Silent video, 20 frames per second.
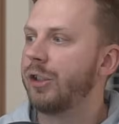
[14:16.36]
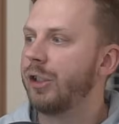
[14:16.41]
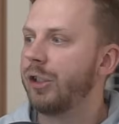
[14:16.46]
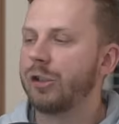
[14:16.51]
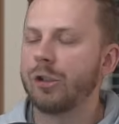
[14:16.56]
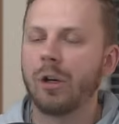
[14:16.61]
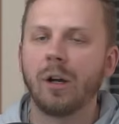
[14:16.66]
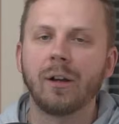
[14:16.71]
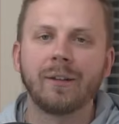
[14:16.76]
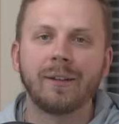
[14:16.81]

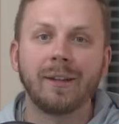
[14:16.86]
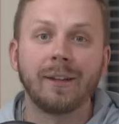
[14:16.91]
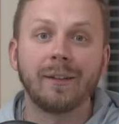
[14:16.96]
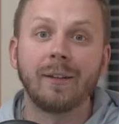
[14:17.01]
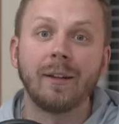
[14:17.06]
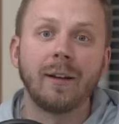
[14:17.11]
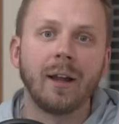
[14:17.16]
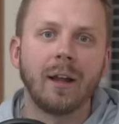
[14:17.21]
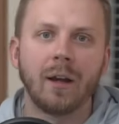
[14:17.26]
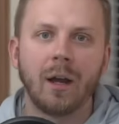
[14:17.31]
G-Shock
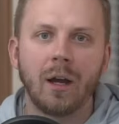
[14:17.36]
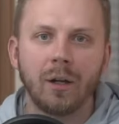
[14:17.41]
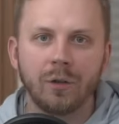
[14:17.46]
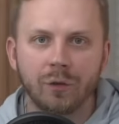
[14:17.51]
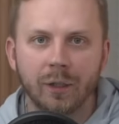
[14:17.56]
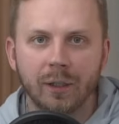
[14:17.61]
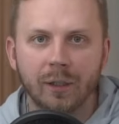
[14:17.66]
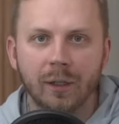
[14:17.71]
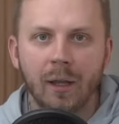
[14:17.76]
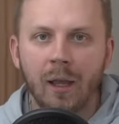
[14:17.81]

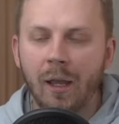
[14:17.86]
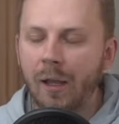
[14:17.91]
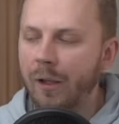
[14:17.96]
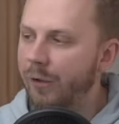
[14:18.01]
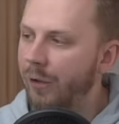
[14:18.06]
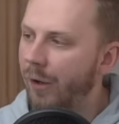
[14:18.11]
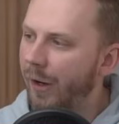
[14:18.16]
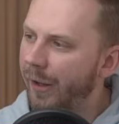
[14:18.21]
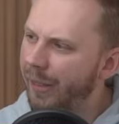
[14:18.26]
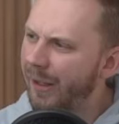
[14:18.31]
6900.
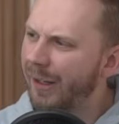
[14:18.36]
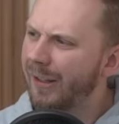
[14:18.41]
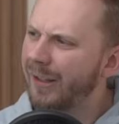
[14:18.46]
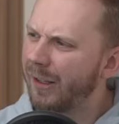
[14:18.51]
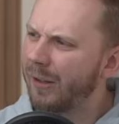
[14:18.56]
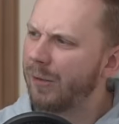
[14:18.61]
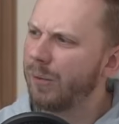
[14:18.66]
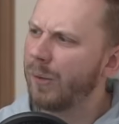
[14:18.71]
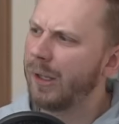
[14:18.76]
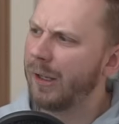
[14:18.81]
So I think
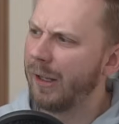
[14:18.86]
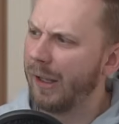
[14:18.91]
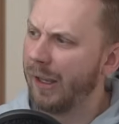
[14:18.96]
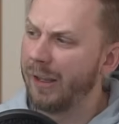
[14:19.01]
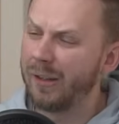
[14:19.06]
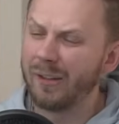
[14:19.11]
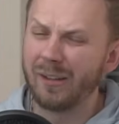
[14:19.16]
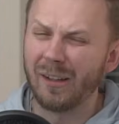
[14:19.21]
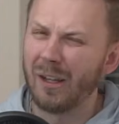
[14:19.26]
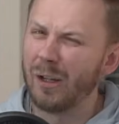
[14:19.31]
this one
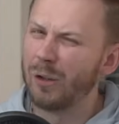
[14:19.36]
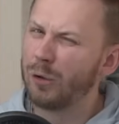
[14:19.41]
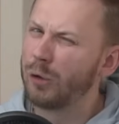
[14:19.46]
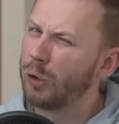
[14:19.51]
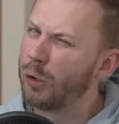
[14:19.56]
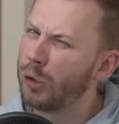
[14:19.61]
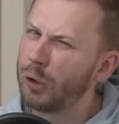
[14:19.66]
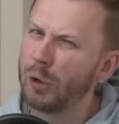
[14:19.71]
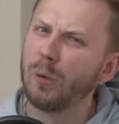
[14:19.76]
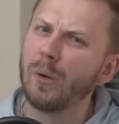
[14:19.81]
is
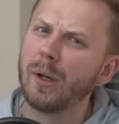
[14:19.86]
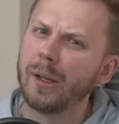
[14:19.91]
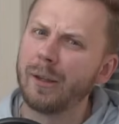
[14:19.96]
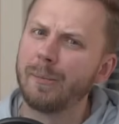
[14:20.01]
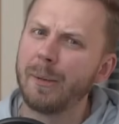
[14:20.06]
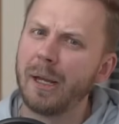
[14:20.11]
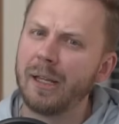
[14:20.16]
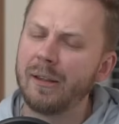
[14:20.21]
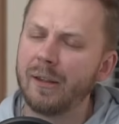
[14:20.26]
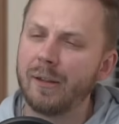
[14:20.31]
too
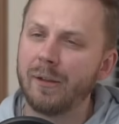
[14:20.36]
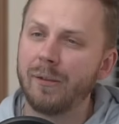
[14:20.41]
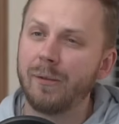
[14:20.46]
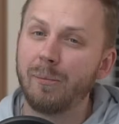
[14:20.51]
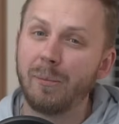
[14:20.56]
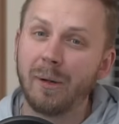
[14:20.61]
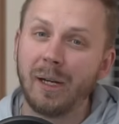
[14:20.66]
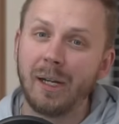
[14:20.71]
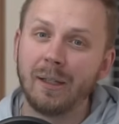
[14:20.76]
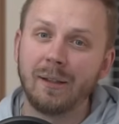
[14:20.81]
expensive,
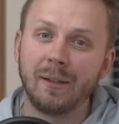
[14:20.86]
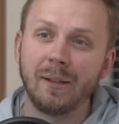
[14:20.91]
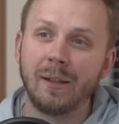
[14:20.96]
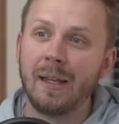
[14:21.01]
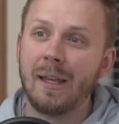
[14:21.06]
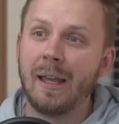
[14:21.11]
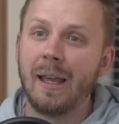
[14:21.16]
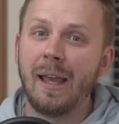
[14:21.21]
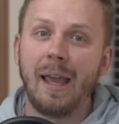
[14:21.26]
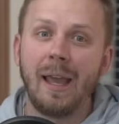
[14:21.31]
but
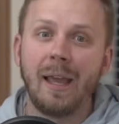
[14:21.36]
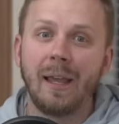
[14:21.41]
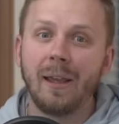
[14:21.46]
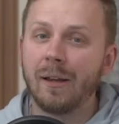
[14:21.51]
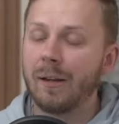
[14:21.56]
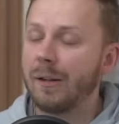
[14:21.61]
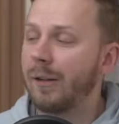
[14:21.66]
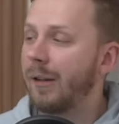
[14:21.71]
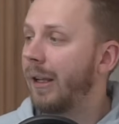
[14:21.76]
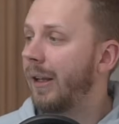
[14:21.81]
hey,
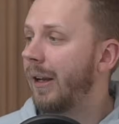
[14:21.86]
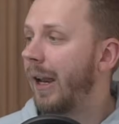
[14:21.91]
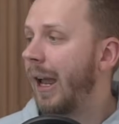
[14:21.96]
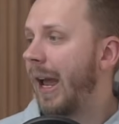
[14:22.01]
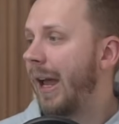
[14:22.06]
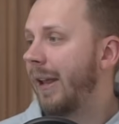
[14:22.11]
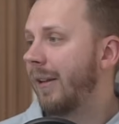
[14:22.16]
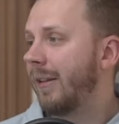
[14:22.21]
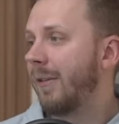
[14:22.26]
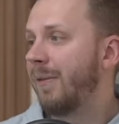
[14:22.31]
it
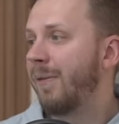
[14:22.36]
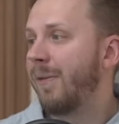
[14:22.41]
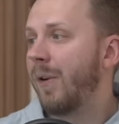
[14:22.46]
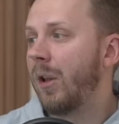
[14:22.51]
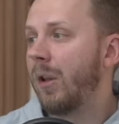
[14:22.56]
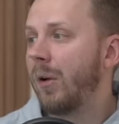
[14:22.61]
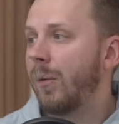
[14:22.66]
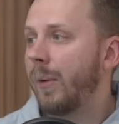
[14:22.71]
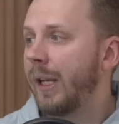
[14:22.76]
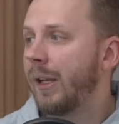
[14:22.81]
has a
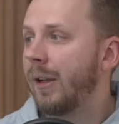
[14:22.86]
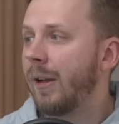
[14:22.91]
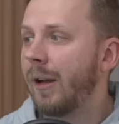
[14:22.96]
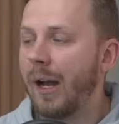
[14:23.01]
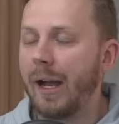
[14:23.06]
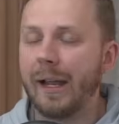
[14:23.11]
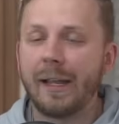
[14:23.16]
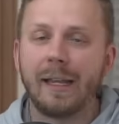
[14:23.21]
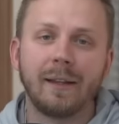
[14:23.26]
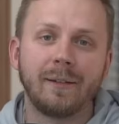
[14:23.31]
following.
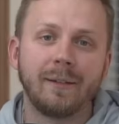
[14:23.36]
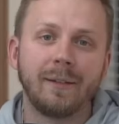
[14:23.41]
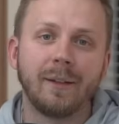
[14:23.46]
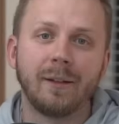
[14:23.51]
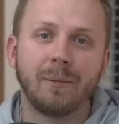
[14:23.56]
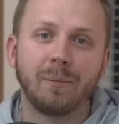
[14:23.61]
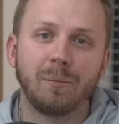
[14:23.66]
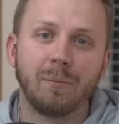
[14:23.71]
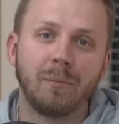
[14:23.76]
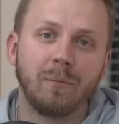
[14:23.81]
I guess
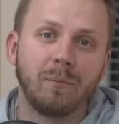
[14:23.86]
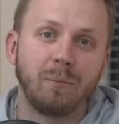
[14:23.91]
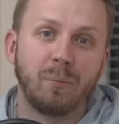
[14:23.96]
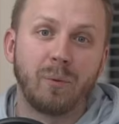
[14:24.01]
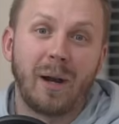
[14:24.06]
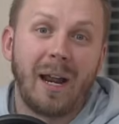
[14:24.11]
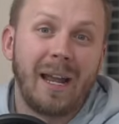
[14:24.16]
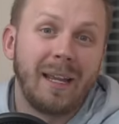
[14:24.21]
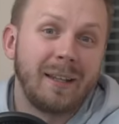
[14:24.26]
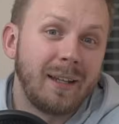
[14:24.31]
this
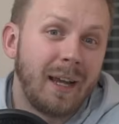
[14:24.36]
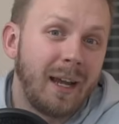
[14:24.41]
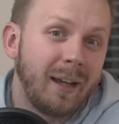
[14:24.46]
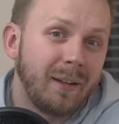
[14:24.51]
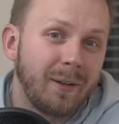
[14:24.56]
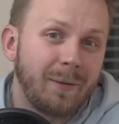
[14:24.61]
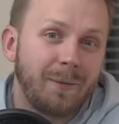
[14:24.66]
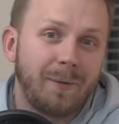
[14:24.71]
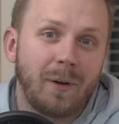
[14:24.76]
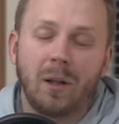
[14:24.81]
brand has
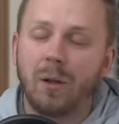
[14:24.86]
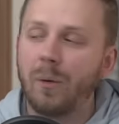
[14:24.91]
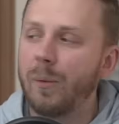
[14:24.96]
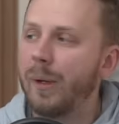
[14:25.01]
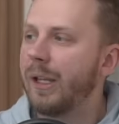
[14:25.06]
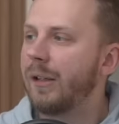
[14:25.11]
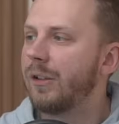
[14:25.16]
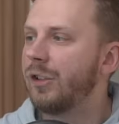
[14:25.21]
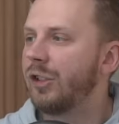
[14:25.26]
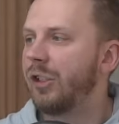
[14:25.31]
a
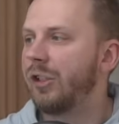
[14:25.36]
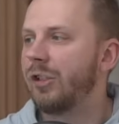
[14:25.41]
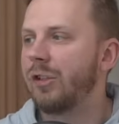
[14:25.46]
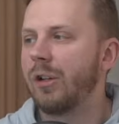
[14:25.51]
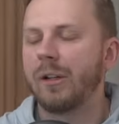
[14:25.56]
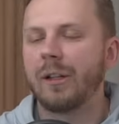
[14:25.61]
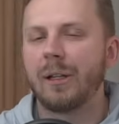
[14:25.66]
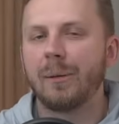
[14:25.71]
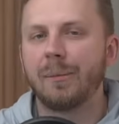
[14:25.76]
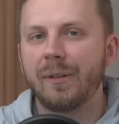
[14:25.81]
following.
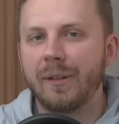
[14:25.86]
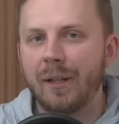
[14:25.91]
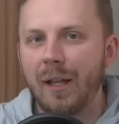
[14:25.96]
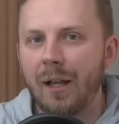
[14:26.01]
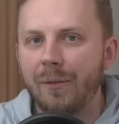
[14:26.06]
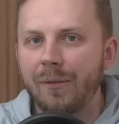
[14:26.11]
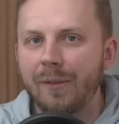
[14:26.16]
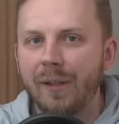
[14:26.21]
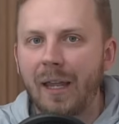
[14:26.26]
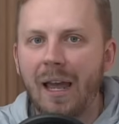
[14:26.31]
G-Shock
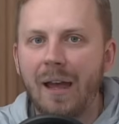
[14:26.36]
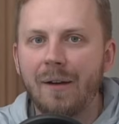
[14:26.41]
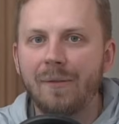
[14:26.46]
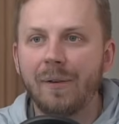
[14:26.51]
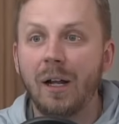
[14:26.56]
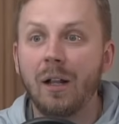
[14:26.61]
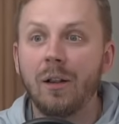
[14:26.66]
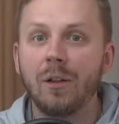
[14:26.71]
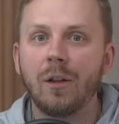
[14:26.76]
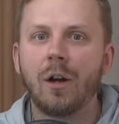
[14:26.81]
themselves have
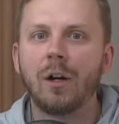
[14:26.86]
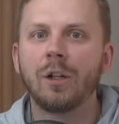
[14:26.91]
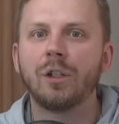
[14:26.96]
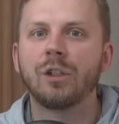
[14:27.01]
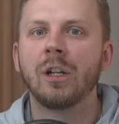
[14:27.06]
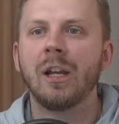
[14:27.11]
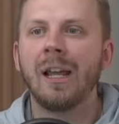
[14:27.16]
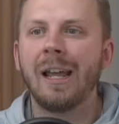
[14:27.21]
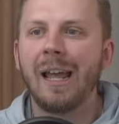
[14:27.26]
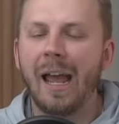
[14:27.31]
a
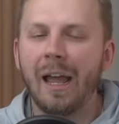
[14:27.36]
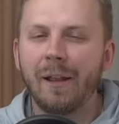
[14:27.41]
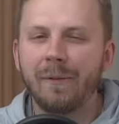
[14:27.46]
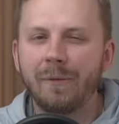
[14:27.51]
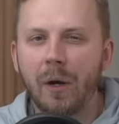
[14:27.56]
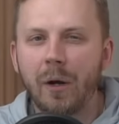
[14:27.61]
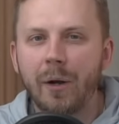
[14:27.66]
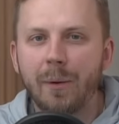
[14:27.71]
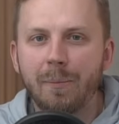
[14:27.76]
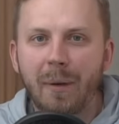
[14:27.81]
large and
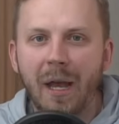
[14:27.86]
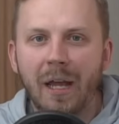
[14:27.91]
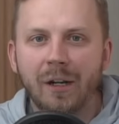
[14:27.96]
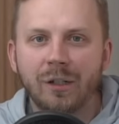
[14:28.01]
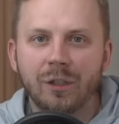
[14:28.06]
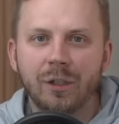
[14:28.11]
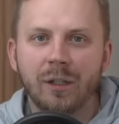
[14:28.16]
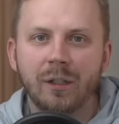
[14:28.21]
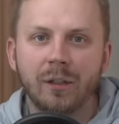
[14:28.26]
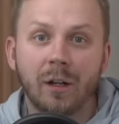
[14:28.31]
very
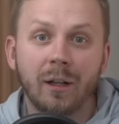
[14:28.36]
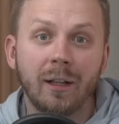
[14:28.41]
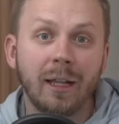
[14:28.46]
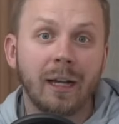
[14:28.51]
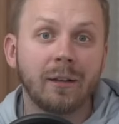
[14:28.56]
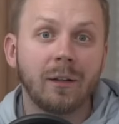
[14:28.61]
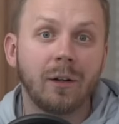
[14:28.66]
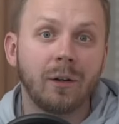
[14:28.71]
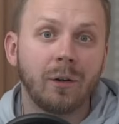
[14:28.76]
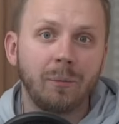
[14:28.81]
passionate
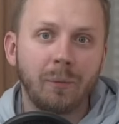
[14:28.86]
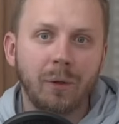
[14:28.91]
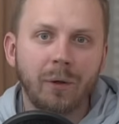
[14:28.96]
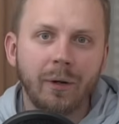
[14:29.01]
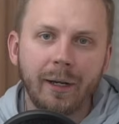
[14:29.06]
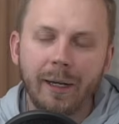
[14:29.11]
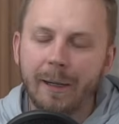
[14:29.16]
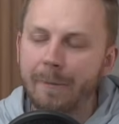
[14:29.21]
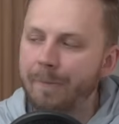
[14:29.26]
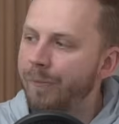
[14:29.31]
collector
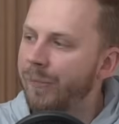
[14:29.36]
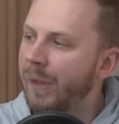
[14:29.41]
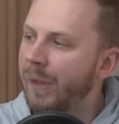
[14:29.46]
community.